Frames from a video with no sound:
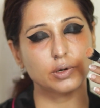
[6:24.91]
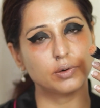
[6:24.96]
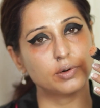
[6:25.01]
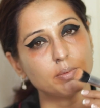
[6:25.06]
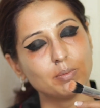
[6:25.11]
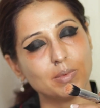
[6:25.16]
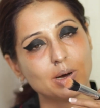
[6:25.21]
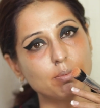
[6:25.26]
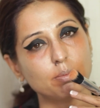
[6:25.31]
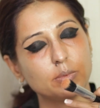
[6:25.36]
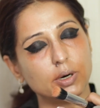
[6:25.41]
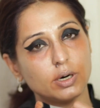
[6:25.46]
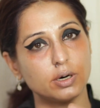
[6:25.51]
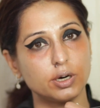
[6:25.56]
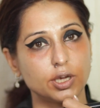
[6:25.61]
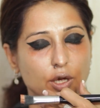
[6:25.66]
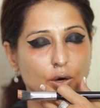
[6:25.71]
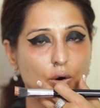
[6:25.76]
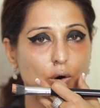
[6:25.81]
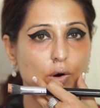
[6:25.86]

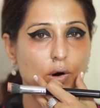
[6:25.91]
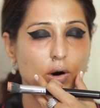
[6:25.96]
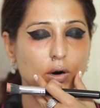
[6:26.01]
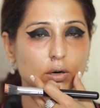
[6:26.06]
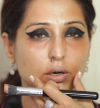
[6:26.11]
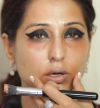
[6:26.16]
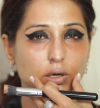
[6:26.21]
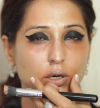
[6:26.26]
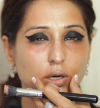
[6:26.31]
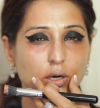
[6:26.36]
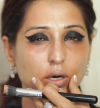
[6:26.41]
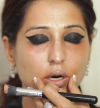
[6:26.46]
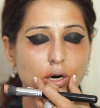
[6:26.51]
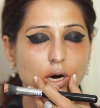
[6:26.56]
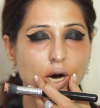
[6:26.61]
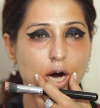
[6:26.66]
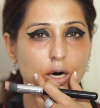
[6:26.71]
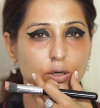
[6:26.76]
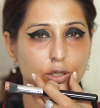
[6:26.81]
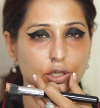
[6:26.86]
Remember, your
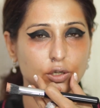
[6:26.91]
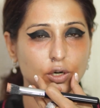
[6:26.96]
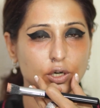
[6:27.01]
outer